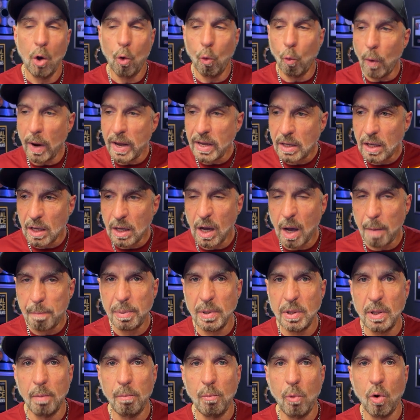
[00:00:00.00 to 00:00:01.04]
Waking up
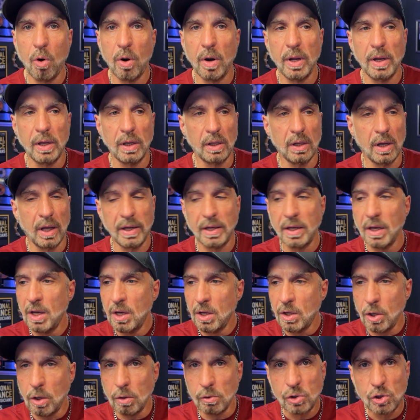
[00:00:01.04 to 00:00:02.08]
in the morning,
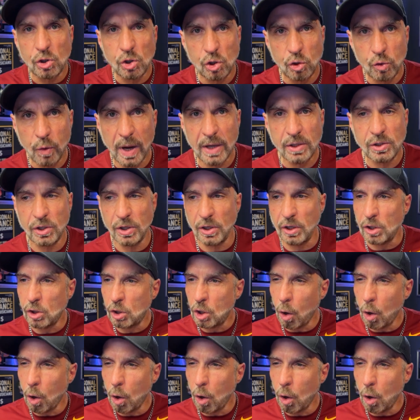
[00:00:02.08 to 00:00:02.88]
stretching,